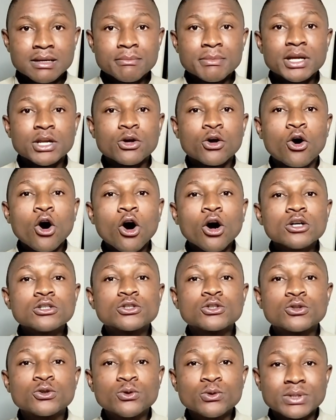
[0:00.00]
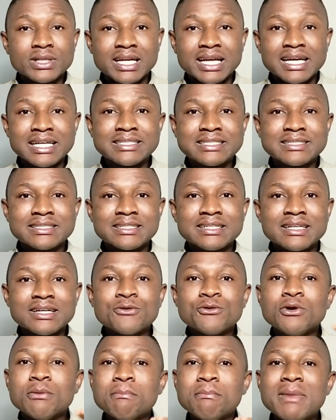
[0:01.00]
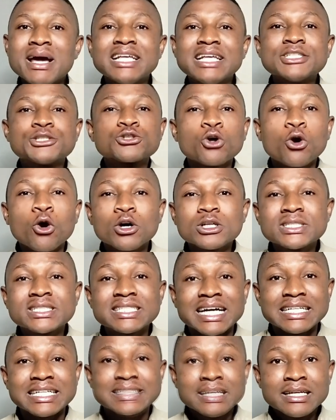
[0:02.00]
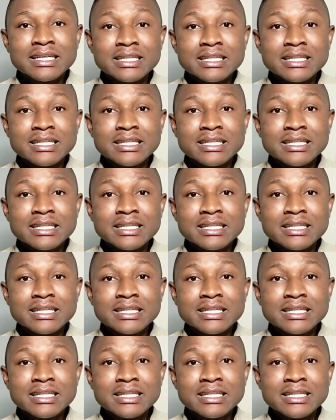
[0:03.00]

But God's goodness remains constant.